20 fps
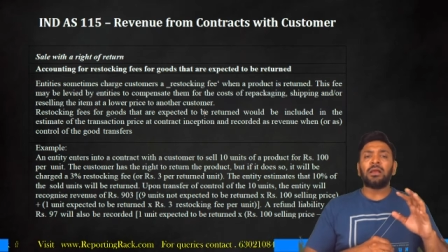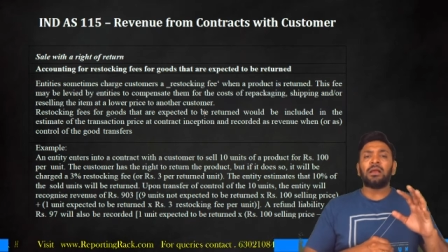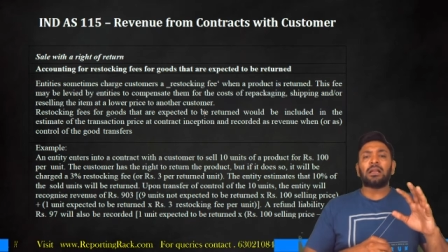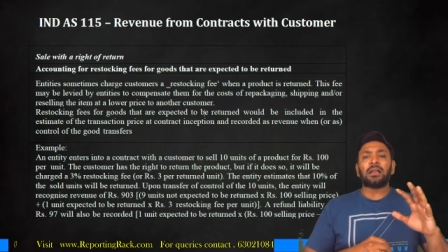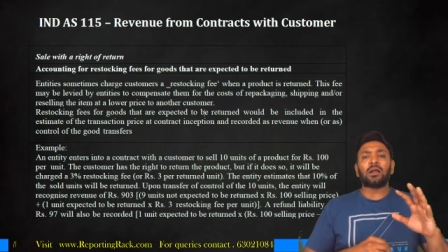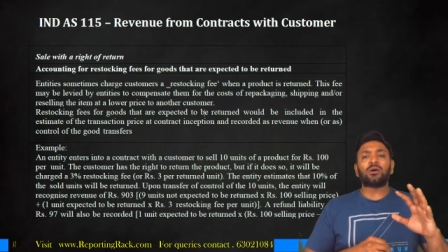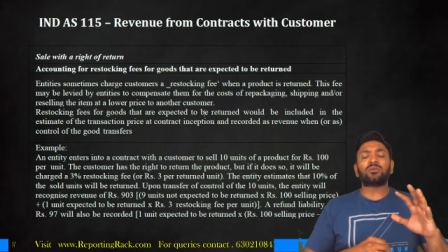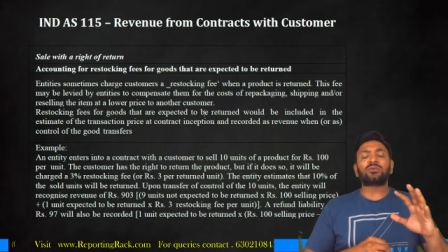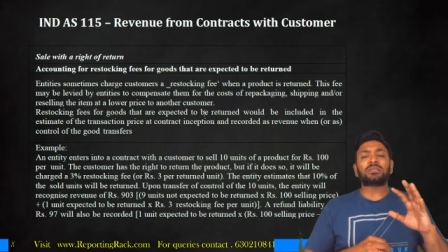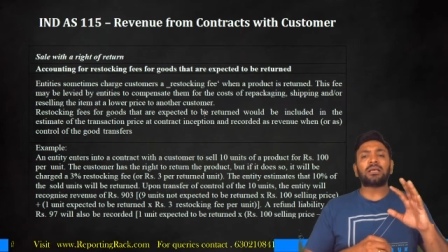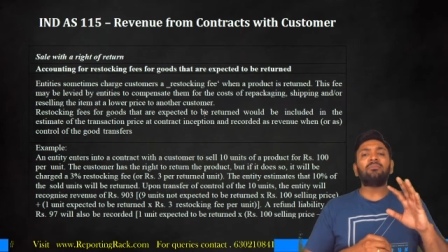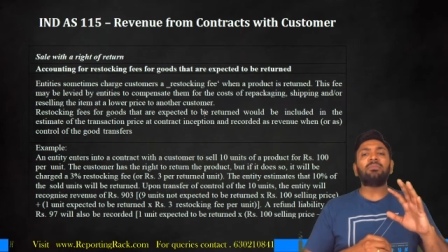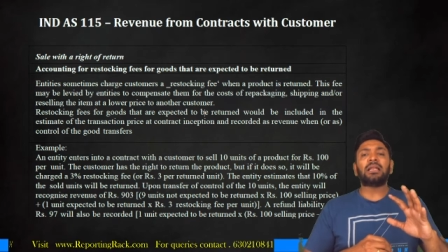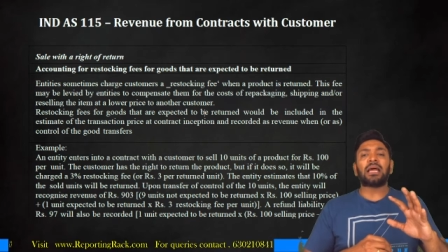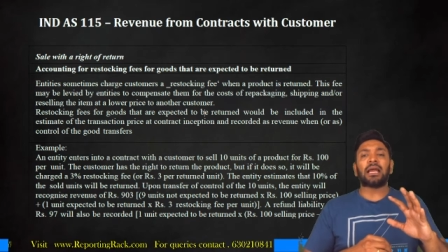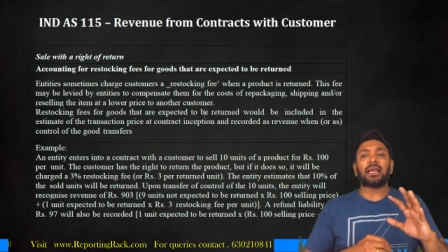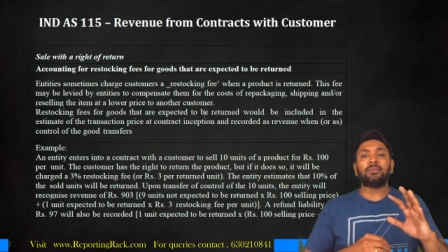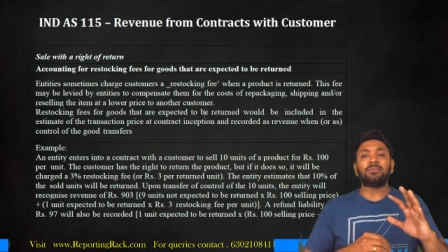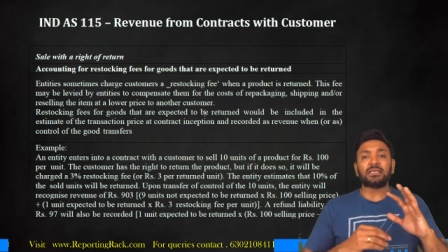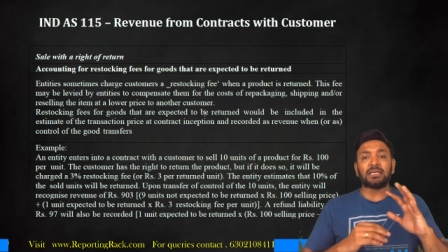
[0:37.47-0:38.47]
Now,
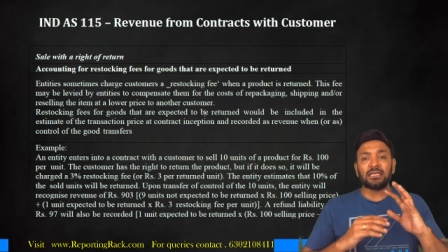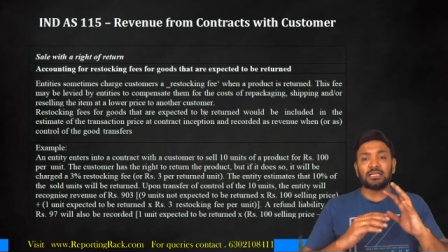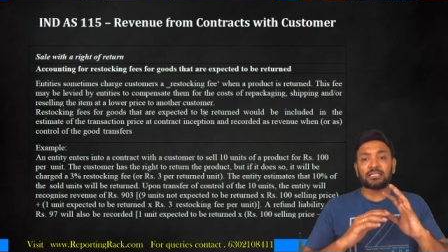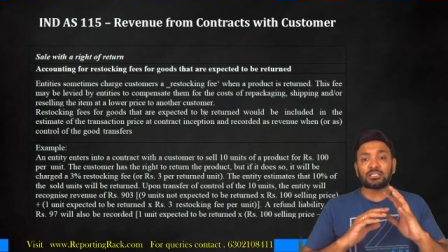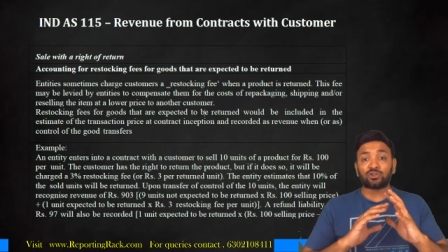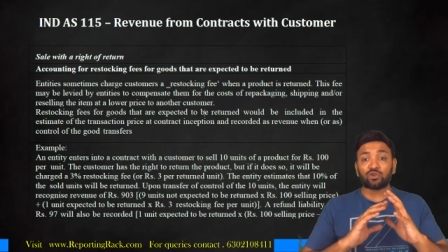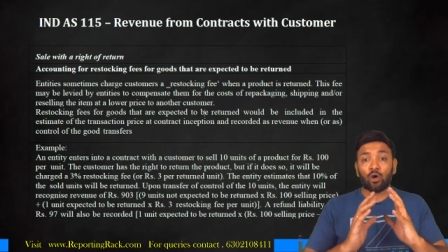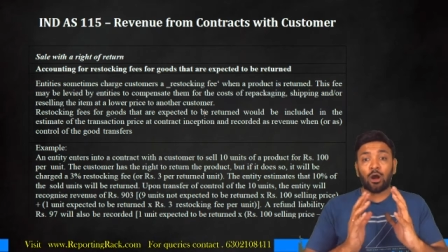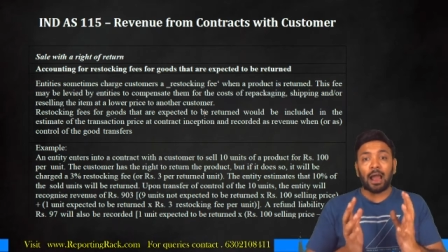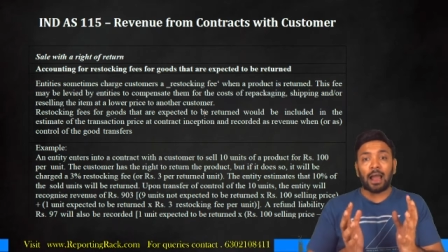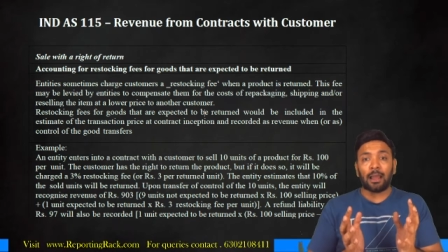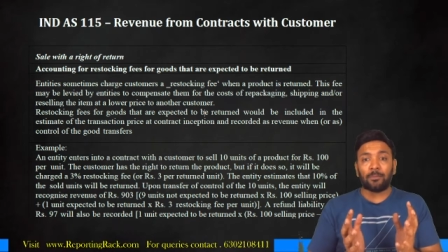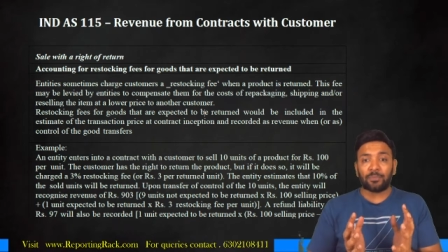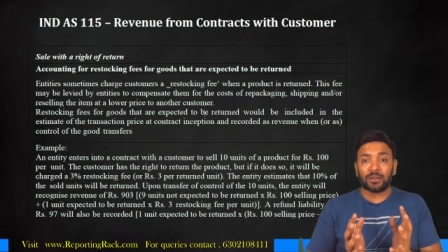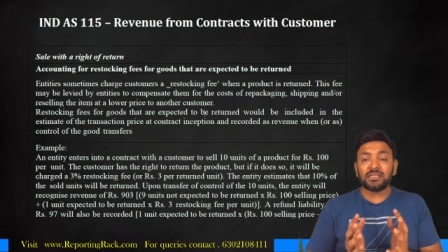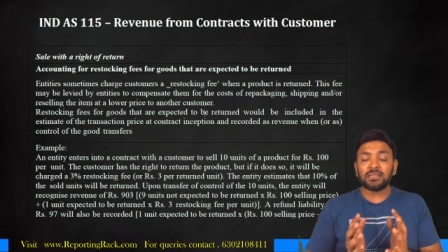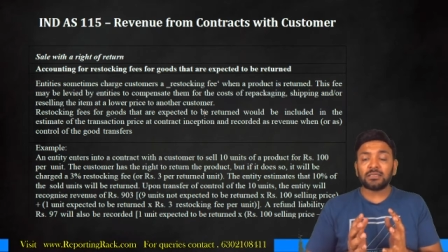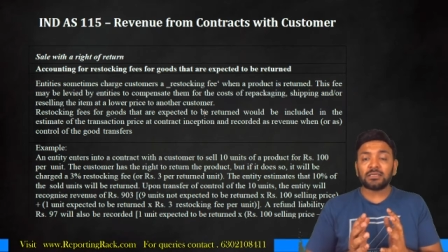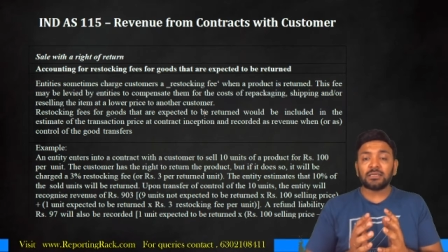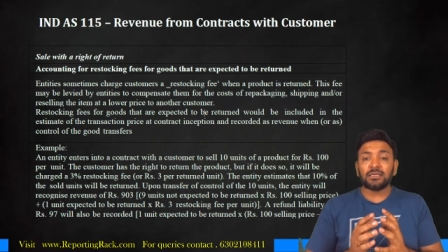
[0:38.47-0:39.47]
sometimes it so
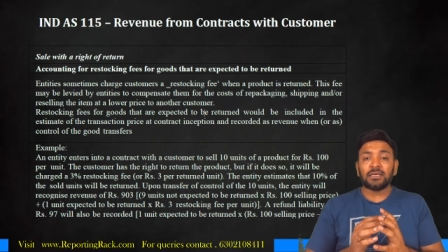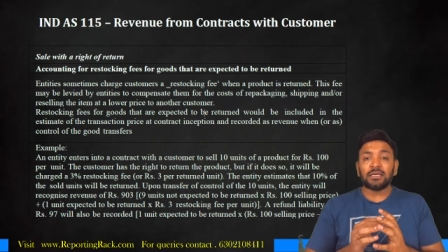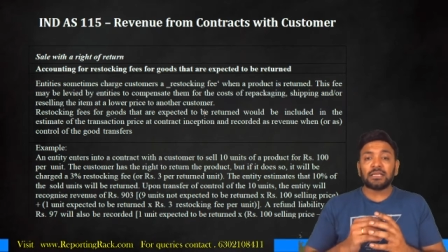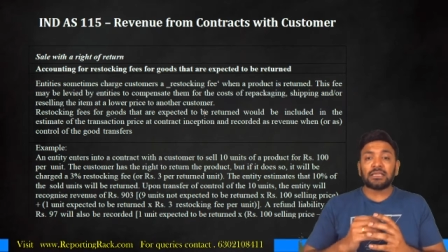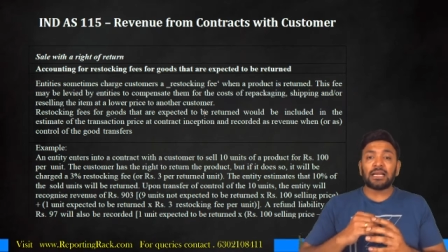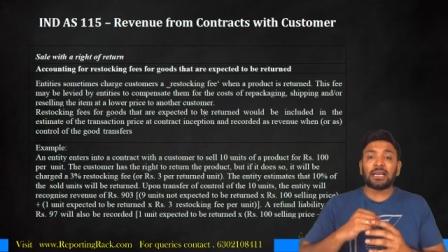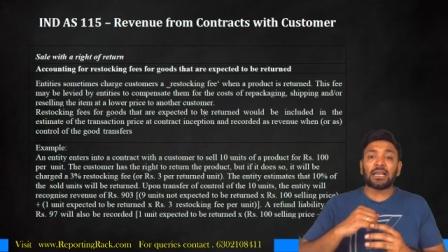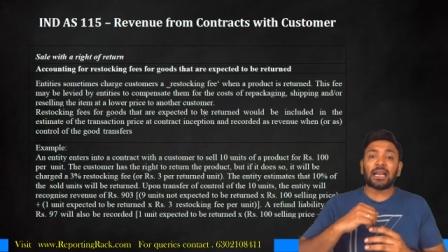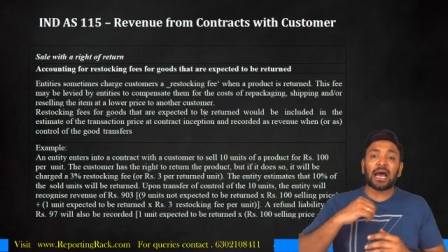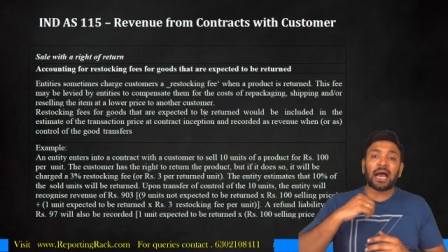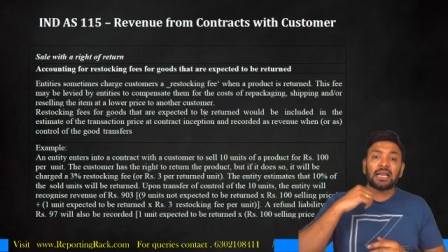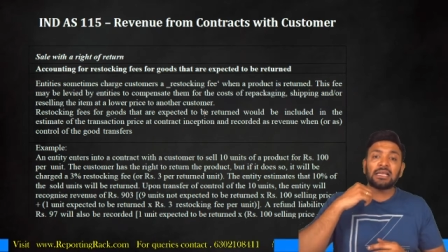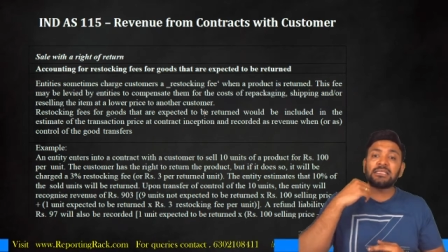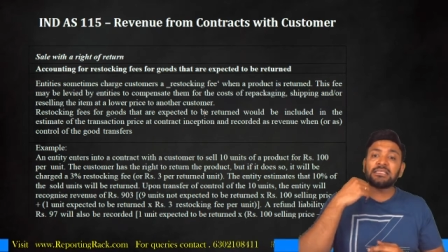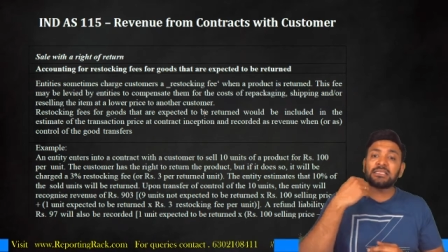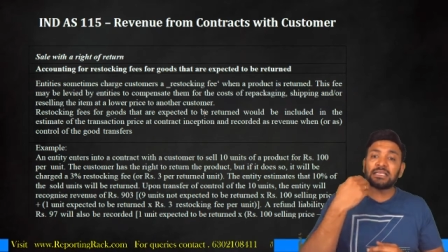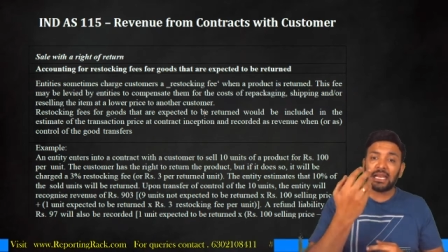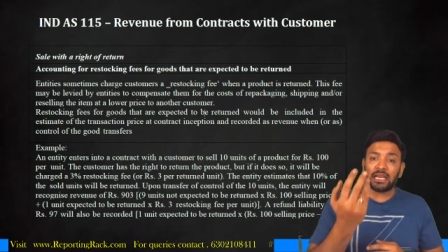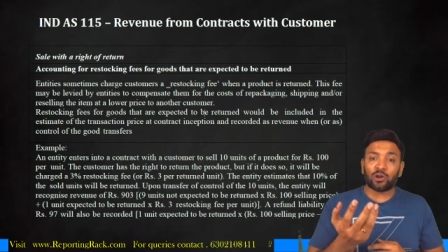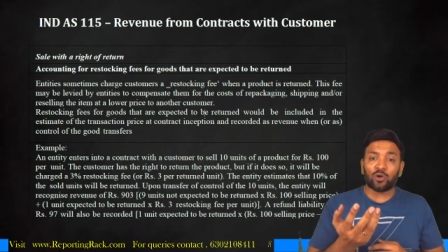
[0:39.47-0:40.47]
happens that I
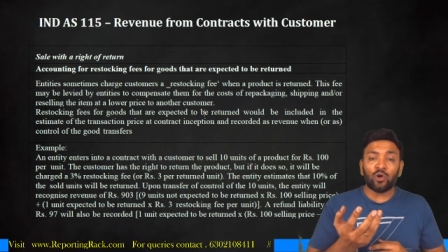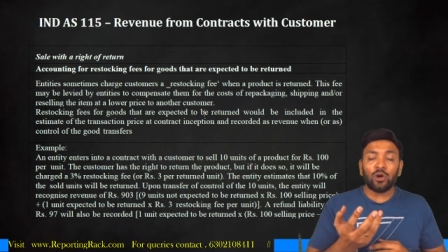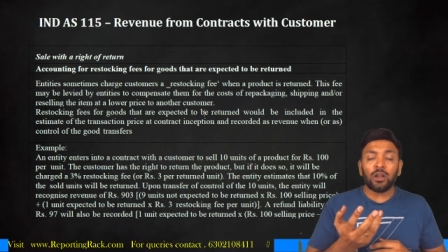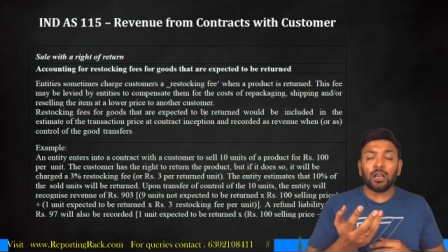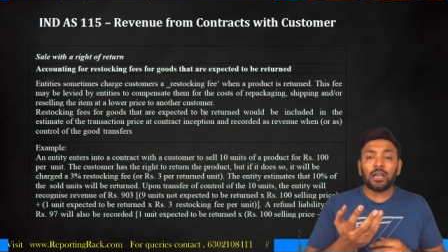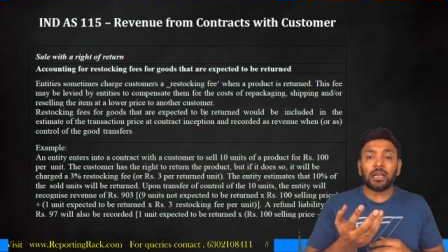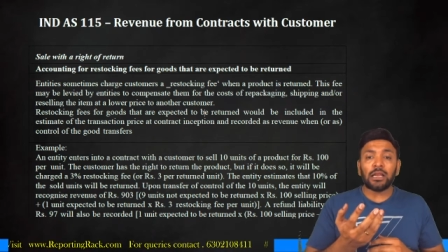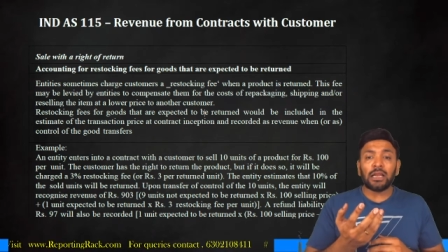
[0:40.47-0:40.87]
sell a good